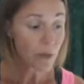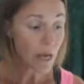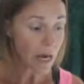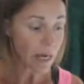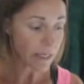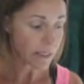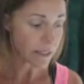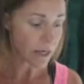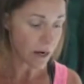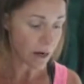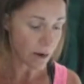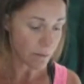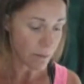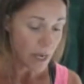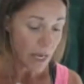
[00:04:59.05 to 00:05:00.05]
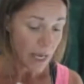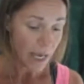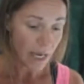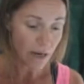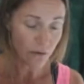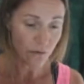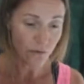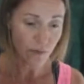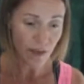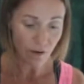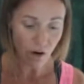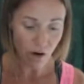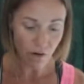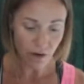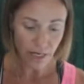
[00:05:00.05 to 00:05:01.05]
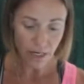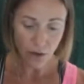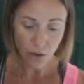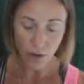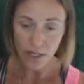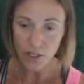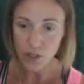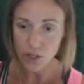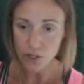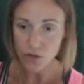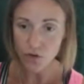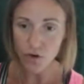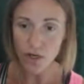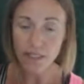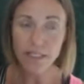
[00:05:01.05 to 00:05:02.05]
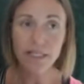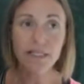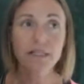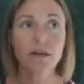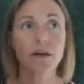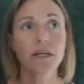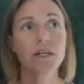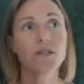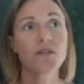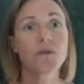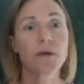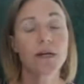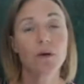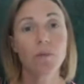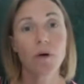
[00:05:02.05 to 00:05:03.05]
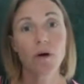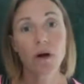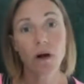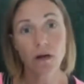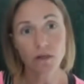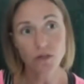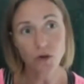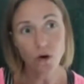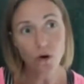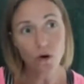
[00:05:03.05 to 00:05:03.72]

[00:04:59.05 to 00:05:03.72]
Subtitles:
And if there are any questions or ideas that I can do a little podcast